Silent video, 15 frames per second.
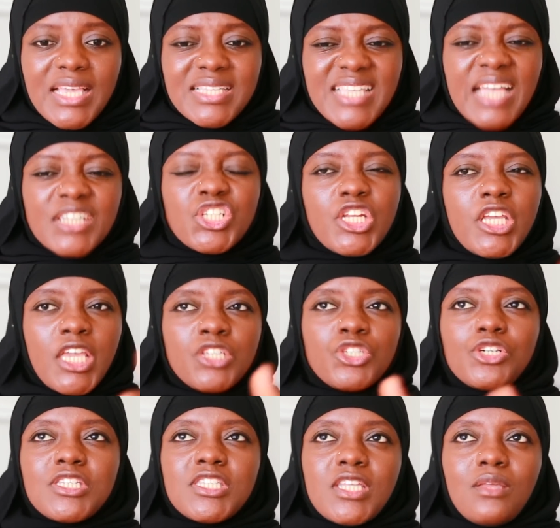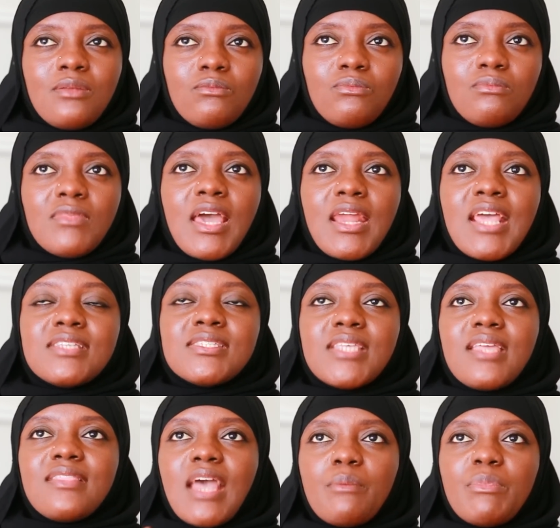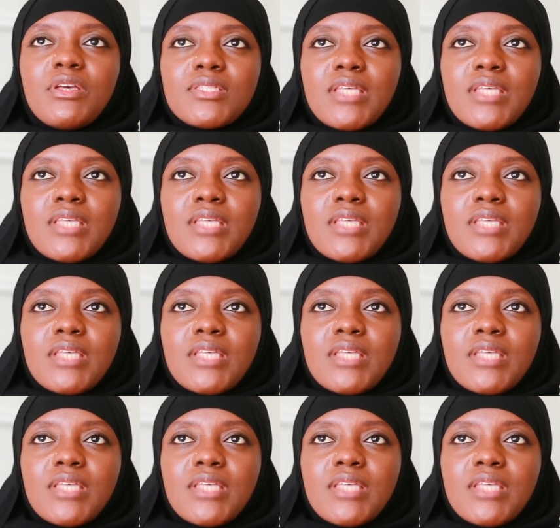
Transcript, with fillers: It's actually interesting that I say that,